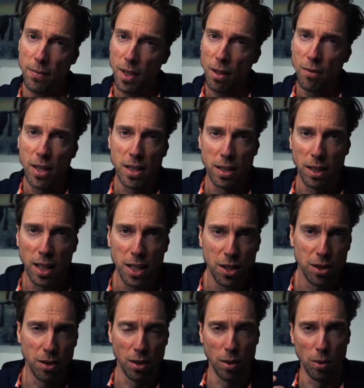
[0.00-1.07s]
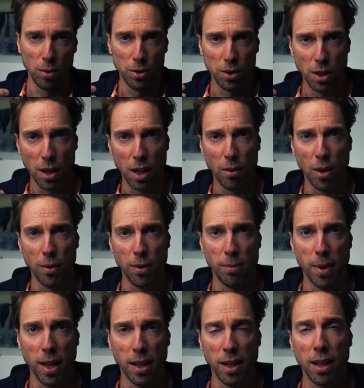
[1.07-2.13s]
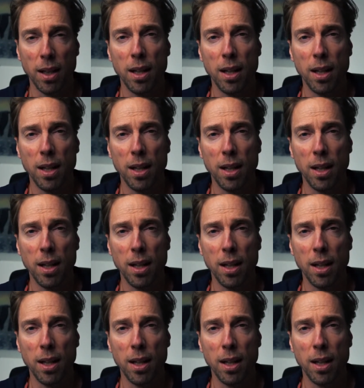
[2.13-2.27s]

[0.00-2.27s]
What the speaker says: ventilation holes around the body.